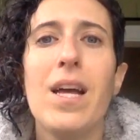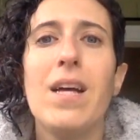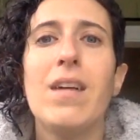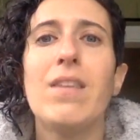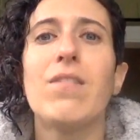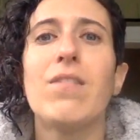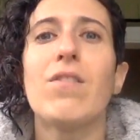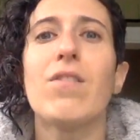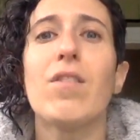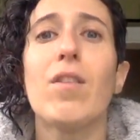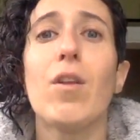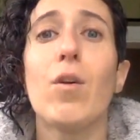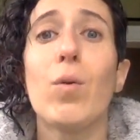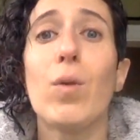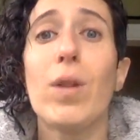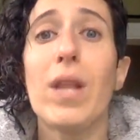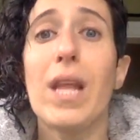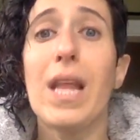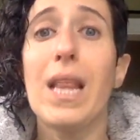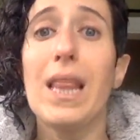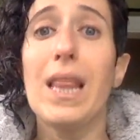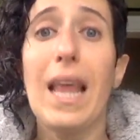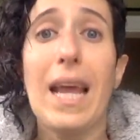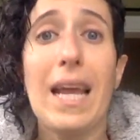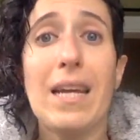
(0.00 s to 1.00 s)

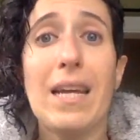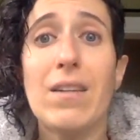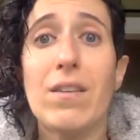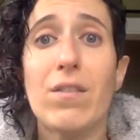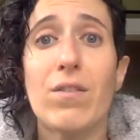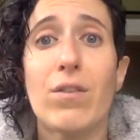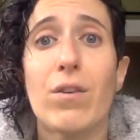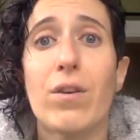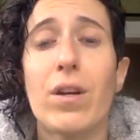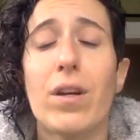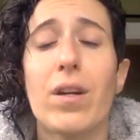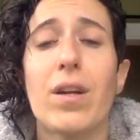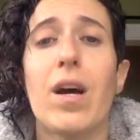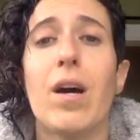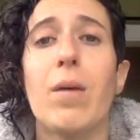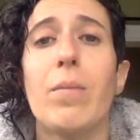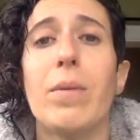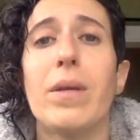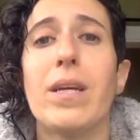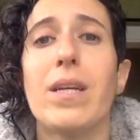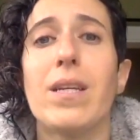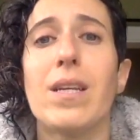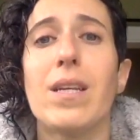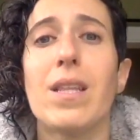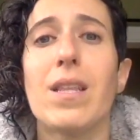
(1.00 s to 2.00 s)
Slowly light started
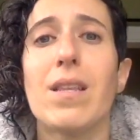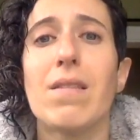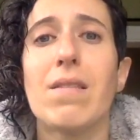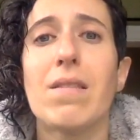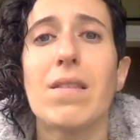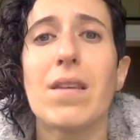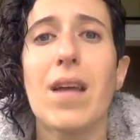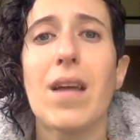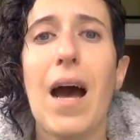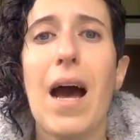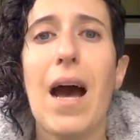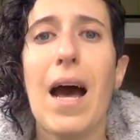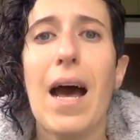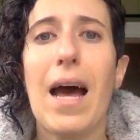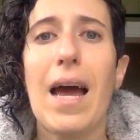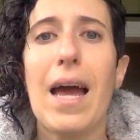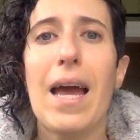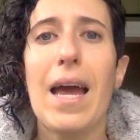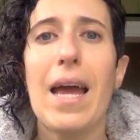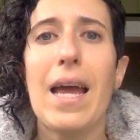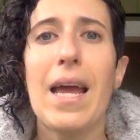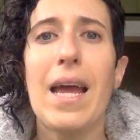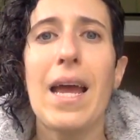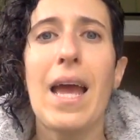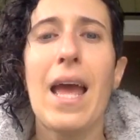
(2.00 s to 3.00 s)
coming into the
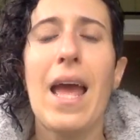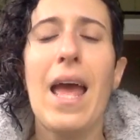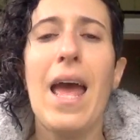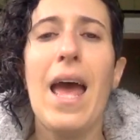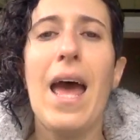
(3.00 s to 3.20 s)
sky,